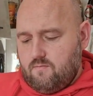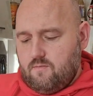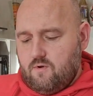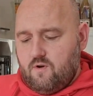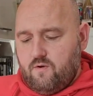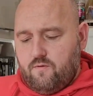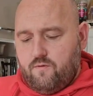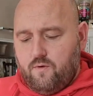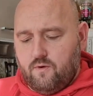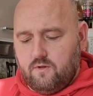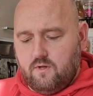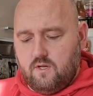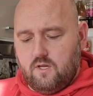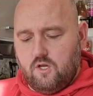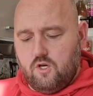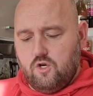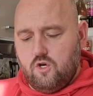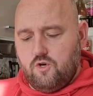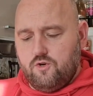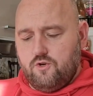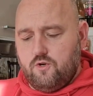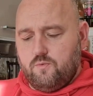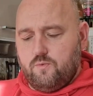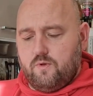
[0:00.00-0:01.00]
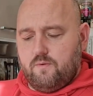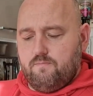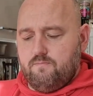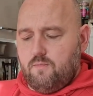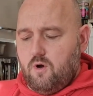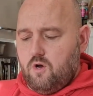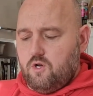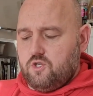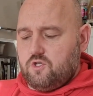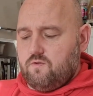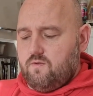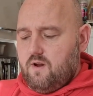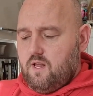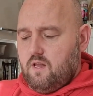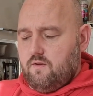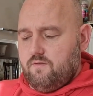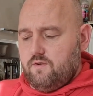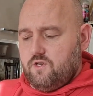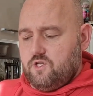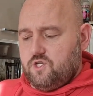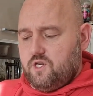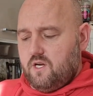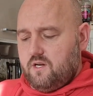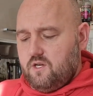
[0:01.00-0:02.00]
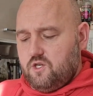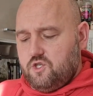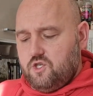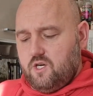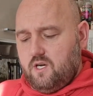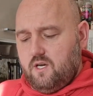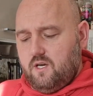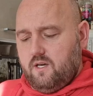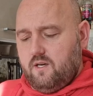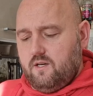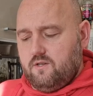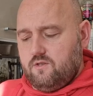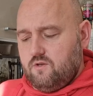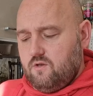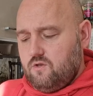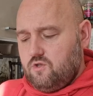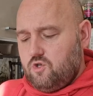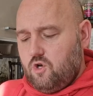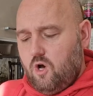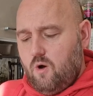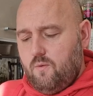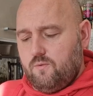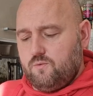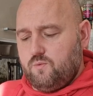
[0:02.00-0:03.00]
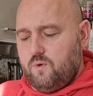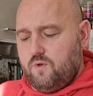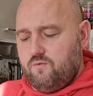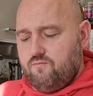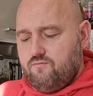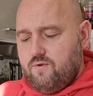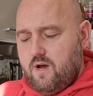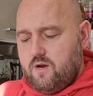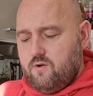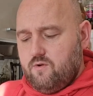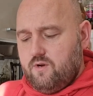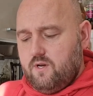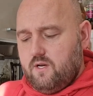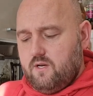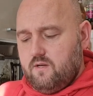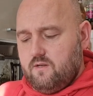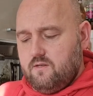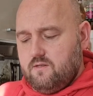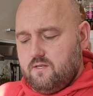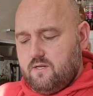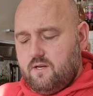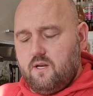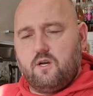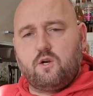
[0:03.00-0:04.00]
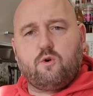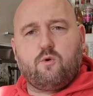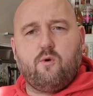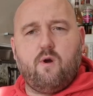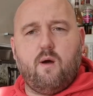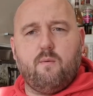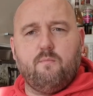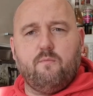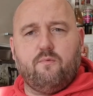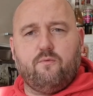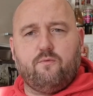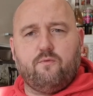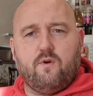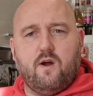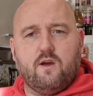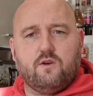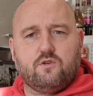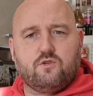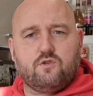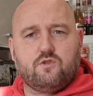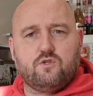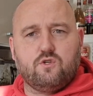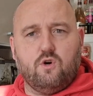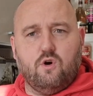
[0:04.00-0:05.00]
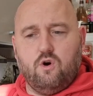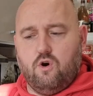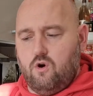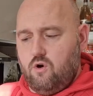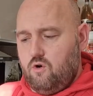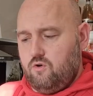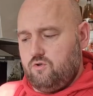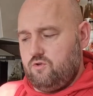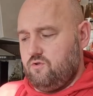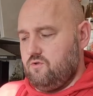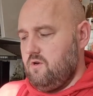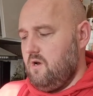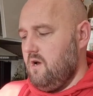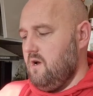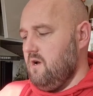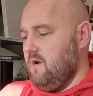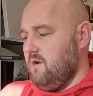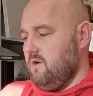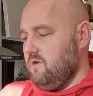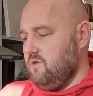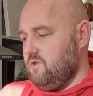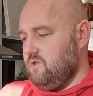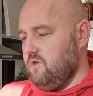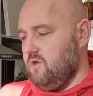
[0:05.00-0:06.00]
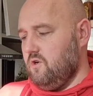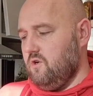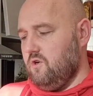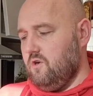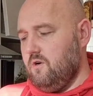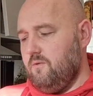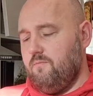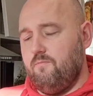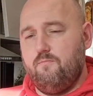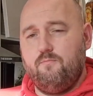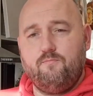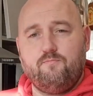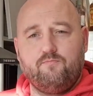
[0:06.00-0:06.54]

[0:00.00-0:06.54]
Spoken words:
Fully loaded with mozzarella and cheddar cheese, topped with red onions and a creme fraiche sauce. So,